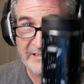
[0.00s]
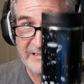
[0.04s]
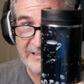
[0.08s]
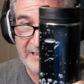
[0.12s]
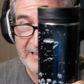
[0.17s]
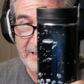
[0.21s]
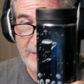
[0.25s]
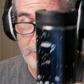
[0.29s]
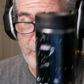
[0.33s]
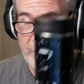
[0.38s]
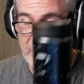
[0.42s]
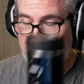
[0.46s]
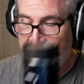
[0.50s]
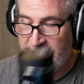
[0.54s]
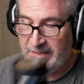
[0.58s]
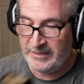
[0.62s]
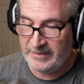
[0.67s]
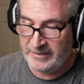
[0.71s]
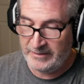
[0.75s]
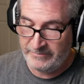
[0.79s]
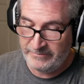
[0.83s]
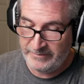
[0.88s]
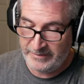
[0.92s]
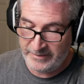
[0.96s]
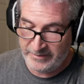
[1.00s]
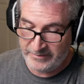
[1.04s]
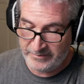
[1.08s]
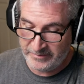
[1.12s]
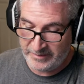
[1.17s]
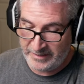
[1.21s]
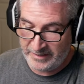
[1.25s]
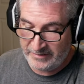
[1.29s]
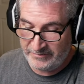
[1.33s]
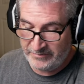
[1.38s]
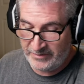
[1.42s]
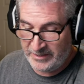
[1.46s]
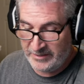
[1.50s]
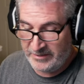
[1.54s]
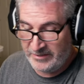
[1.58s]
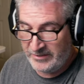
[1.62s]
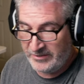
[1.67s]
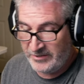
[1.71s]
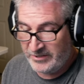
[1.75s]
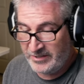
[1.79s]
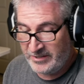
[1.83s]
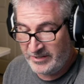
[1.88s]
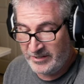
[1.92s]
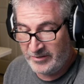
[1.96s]
Got mine. If you don't have
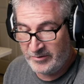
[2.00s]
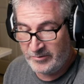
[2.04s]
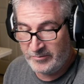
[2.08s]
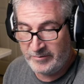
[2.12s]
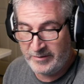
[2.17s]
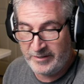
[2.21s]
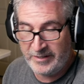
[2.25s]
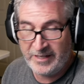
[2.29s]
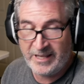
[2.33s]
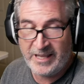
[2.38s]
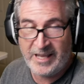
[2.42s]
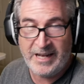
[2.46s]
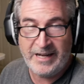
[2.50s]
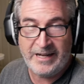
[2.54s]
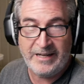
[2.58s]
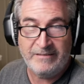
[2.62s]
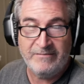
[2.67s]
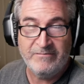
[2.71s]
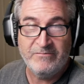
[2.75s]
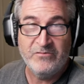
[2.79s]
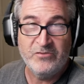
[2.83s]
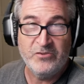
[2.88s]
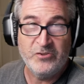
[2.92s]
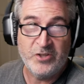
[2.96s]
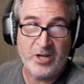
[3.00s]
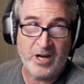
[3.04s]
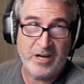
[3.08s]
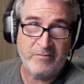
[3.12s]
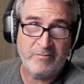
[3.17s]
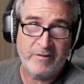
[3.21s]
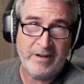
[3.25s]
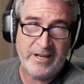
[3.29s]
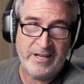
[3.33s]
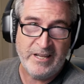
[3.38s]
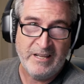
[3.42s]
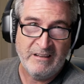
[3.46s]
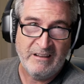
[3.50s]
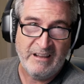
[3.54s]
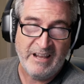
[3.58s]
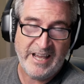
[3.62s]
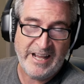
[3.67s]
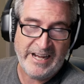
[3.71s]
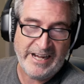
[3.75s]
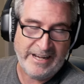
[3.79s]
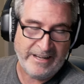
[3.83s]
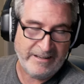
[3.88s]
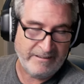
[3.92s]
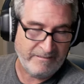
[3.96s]
yours, you know where to get it. Janeway, hit it.